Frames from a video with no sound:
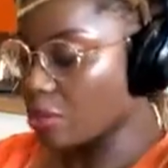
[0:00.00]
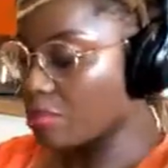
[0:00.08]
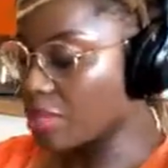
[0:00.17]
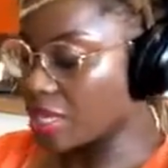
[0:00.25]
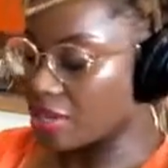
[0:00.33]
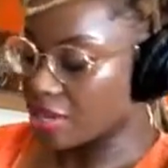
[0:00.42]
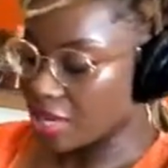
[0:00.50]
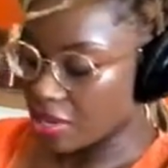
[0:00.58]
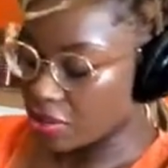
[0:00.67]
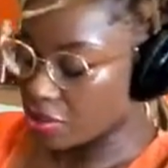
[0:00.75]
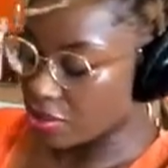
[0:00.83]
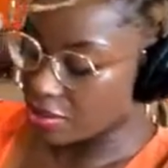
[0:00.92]
open it.
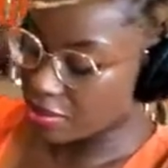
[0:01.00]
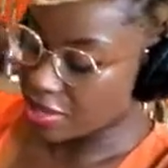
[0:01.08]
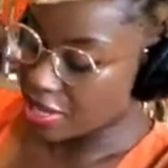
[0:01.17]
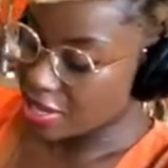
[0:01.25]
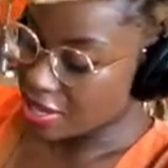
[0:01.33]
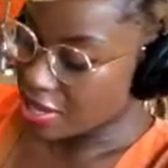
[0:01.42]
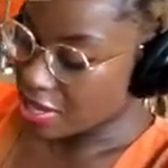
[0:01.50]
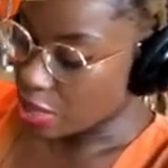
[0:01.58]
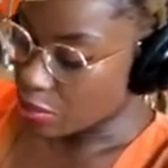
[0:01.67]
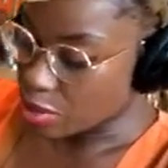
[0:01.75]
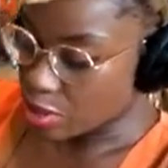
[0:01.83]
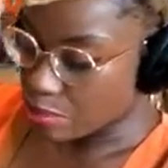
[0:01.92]
Okay, good.
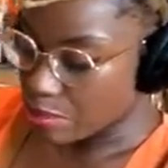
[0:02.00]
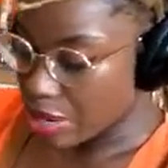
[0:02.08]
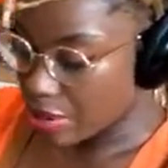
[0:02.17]
That would have been